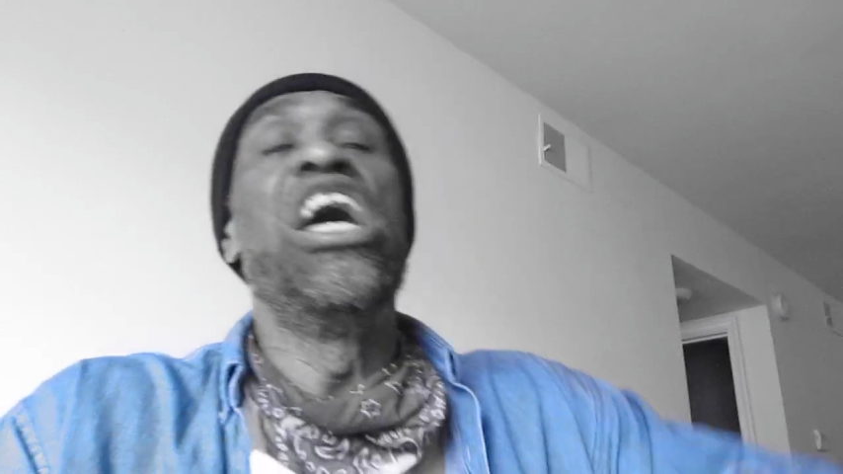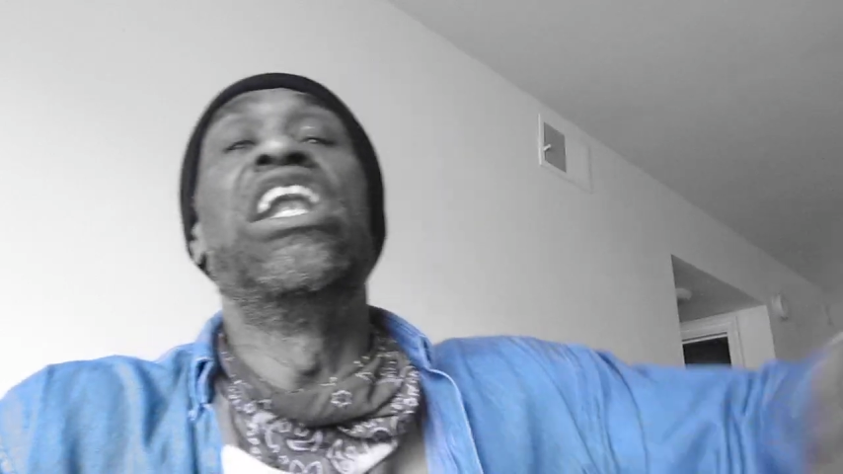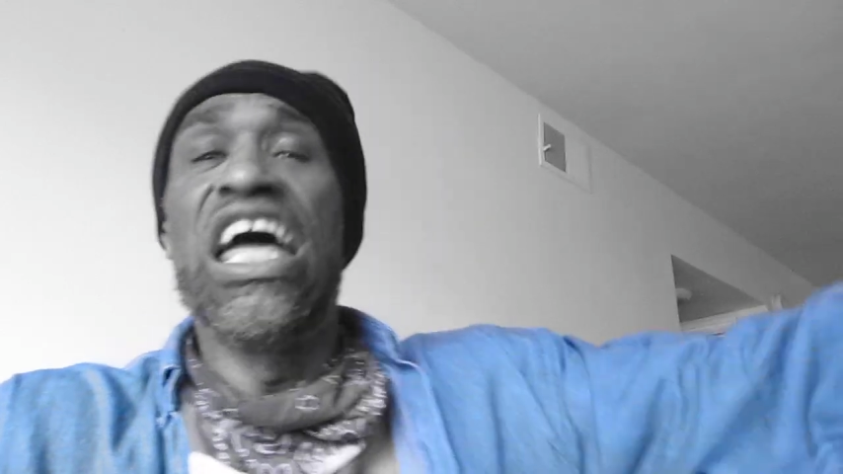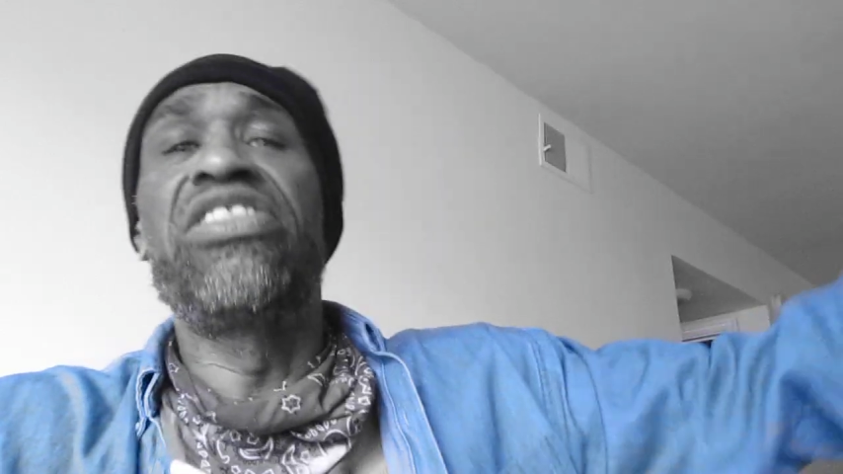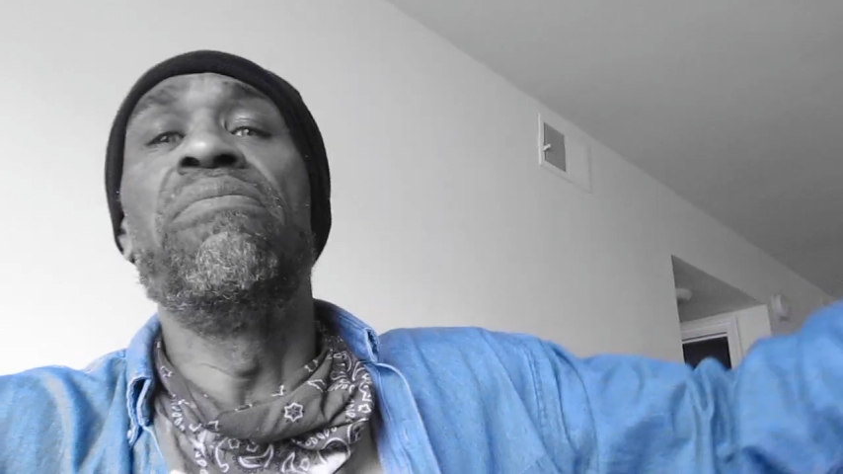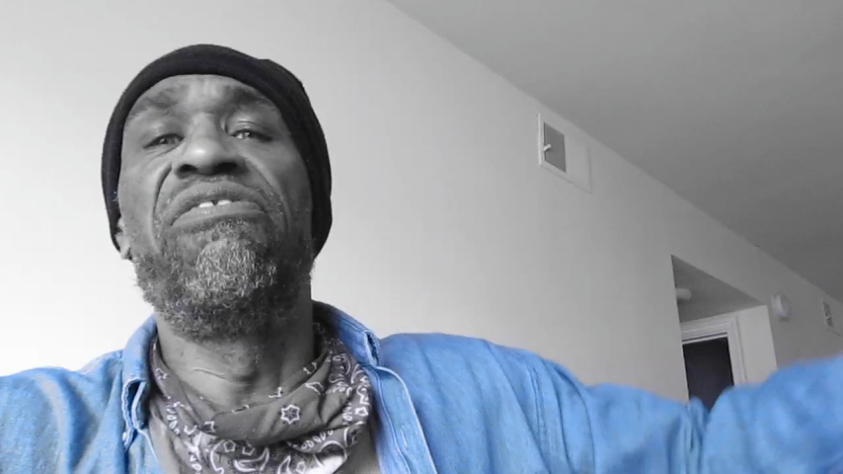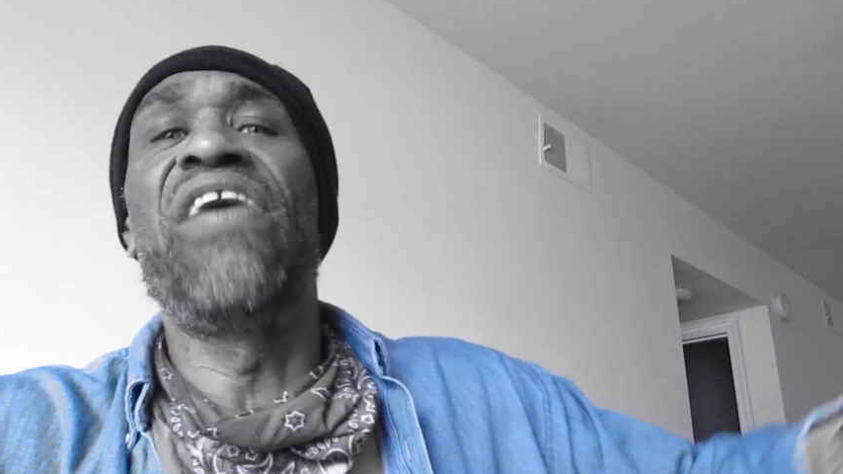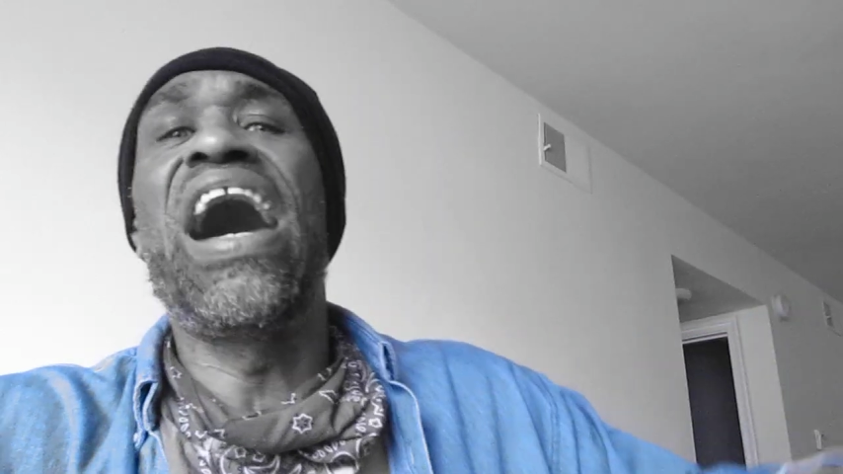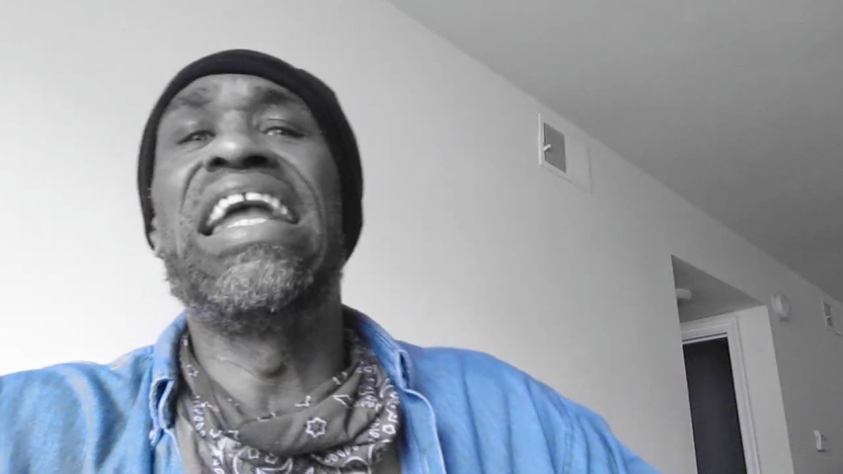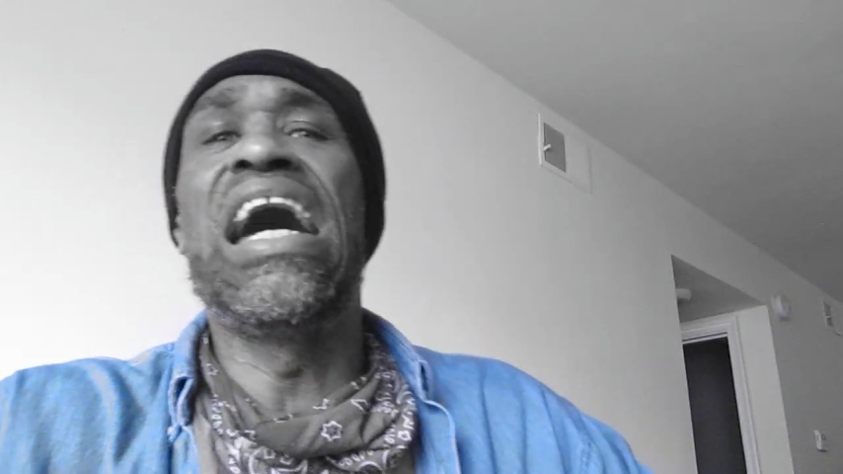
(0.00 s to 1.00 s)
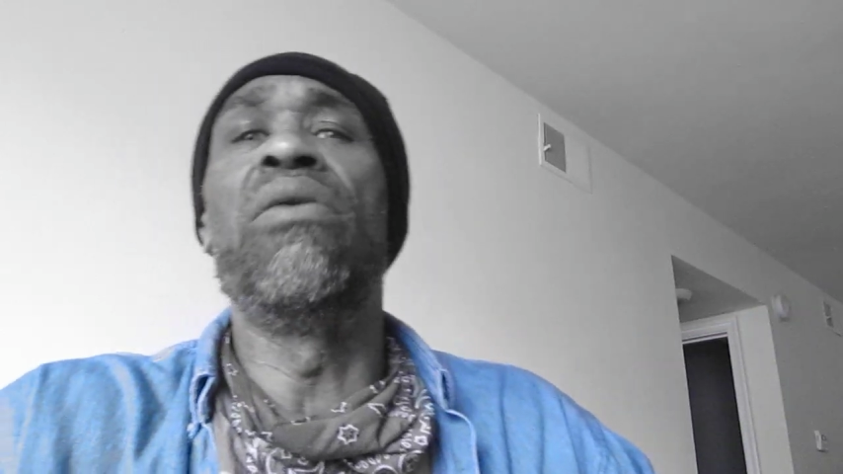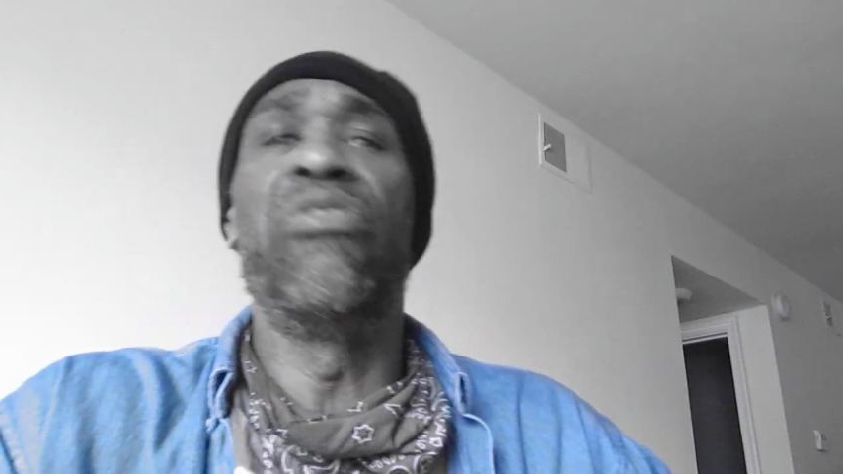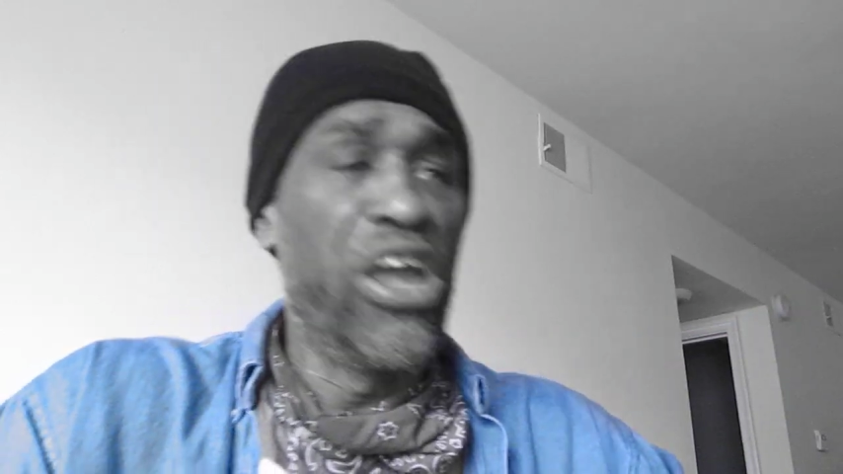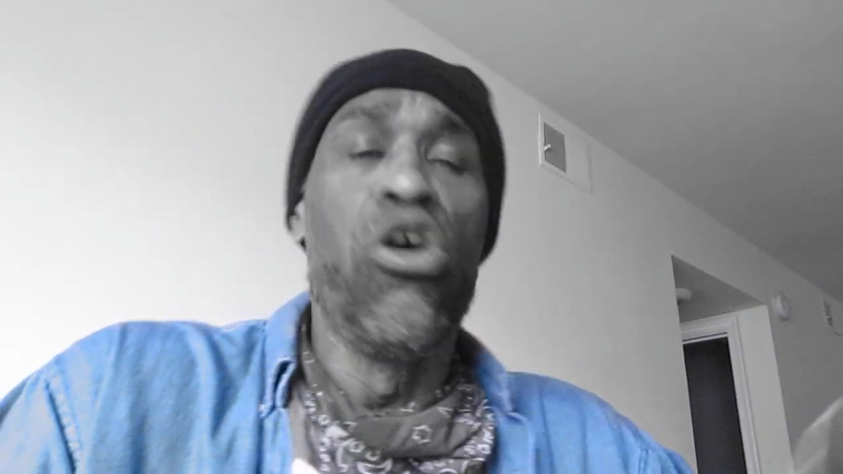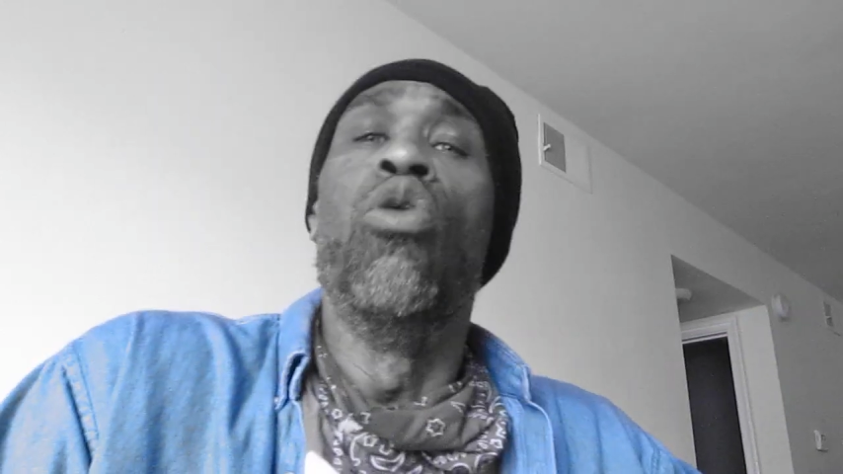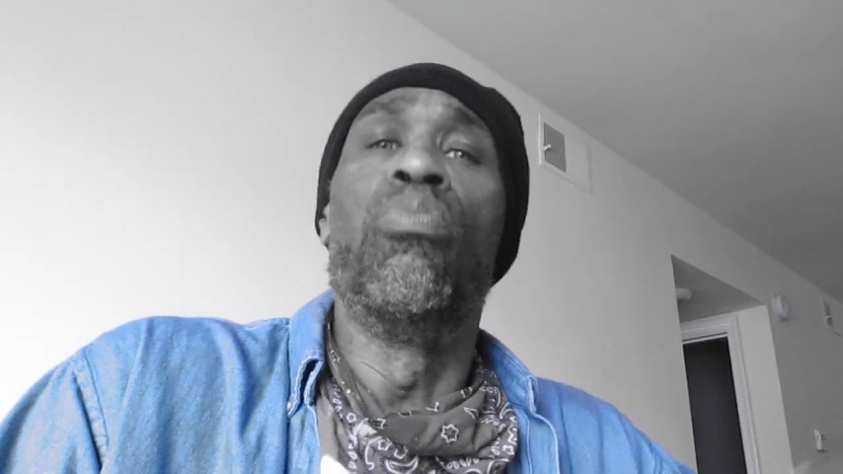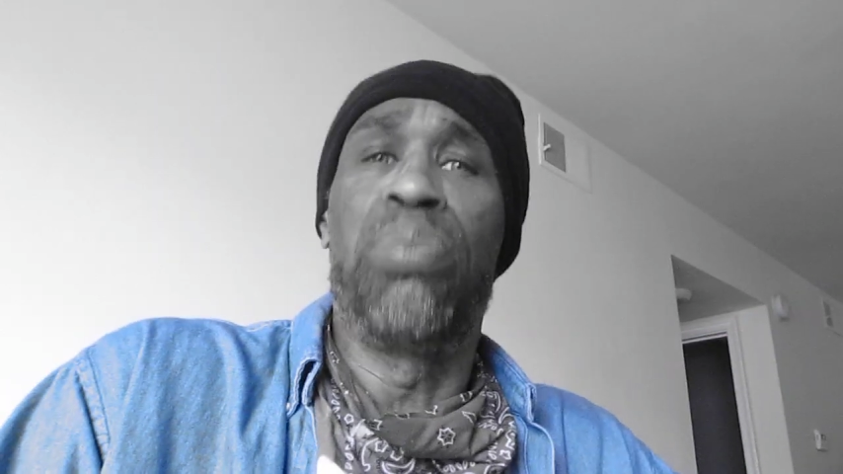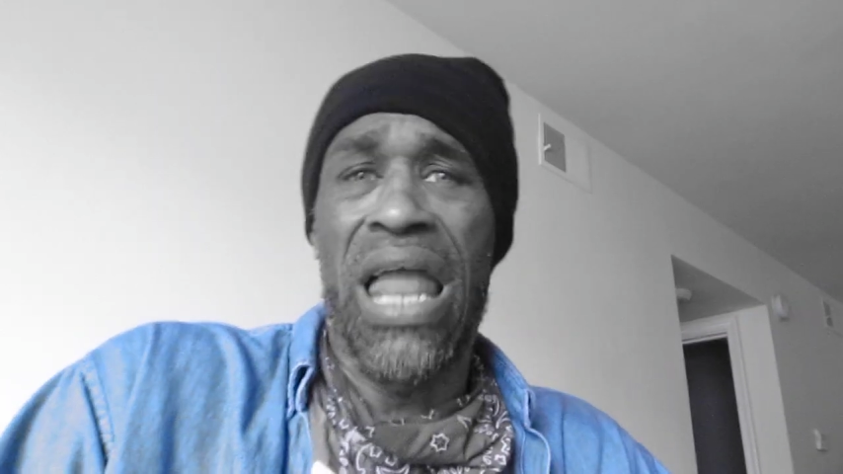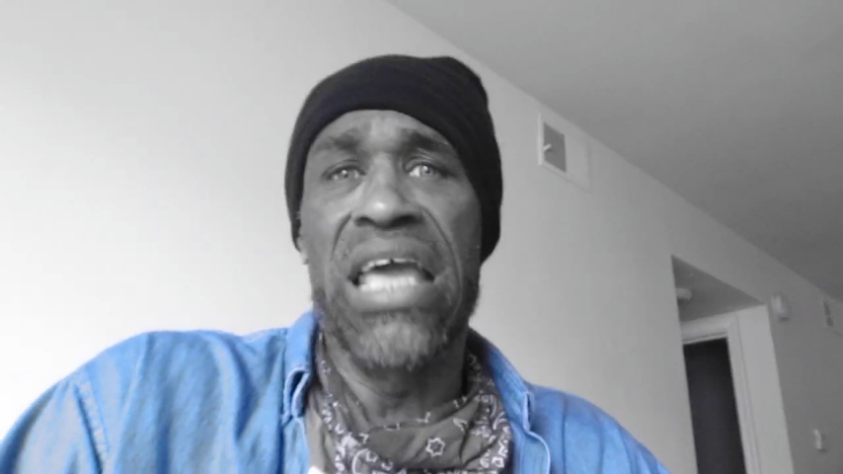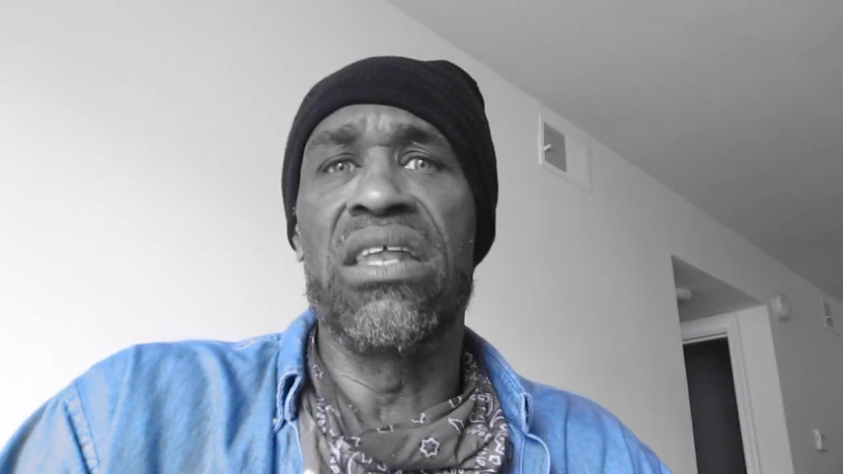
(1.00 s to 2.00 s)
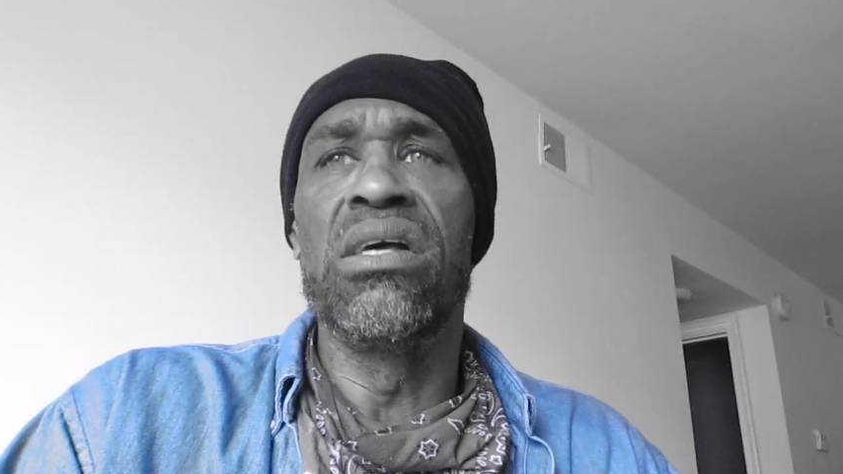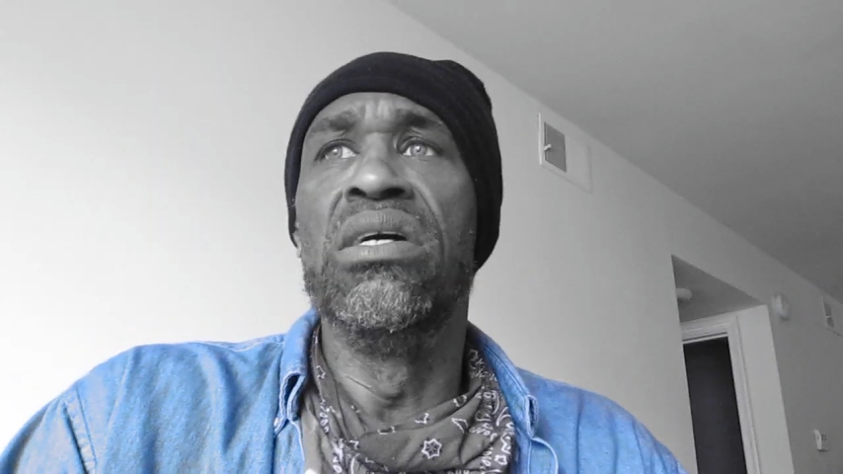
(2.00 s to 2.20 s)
Let them find out their own plight,